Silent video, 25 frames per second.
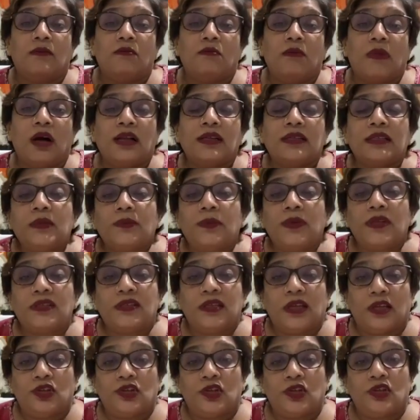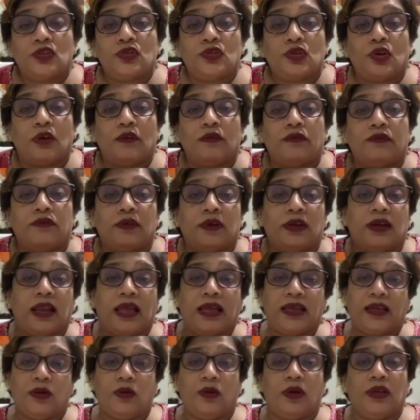multiple sessions of
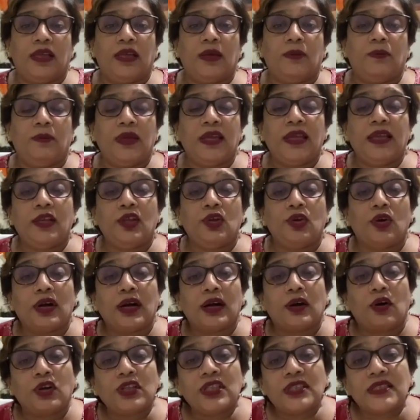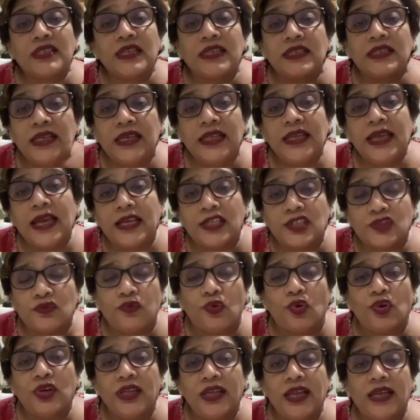glycolic peel, you're constantly
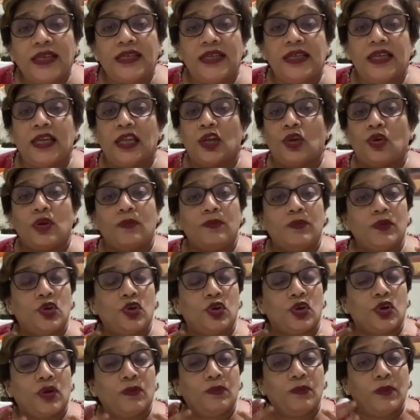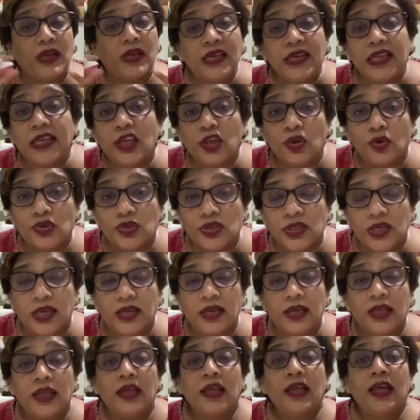exfoliating and you're not building your
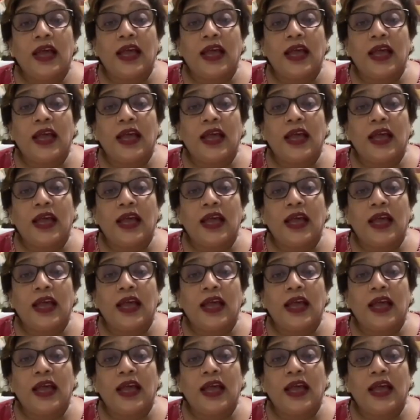skin.